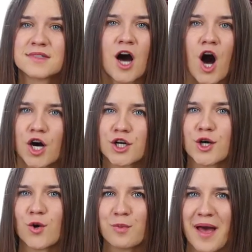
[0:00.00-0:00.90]

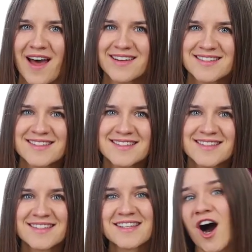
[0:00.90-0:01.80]
cargo pants.
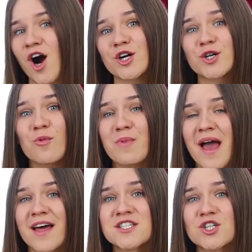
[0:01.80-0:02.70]
Cargo
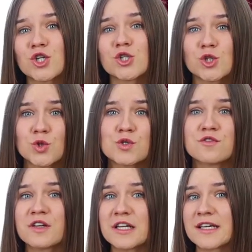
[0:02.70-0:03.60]
pants are
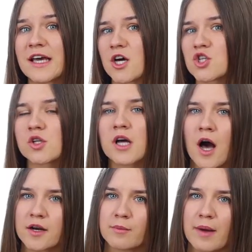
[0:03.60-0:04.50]
loose-fitting casual
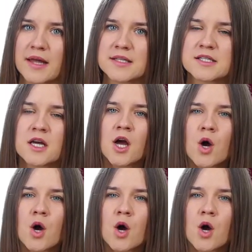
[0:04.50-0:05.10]
cotton pants